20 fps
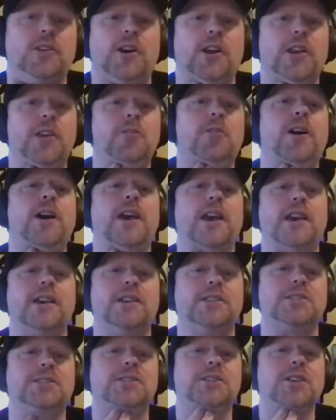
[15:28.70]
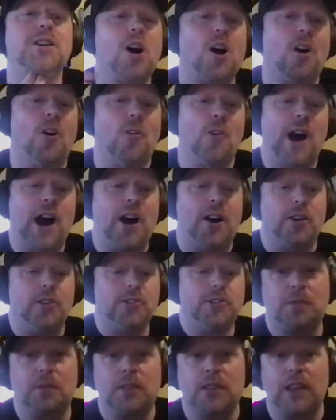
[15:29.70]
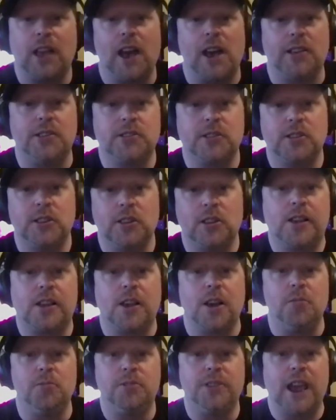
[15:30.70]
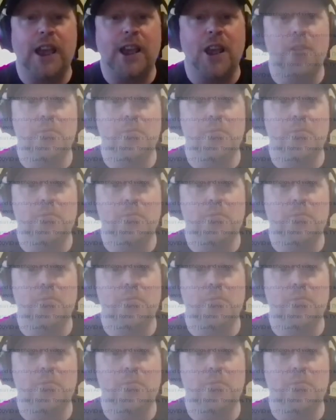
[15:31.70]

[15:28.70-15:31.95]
anyways, oh wow, guys, come check out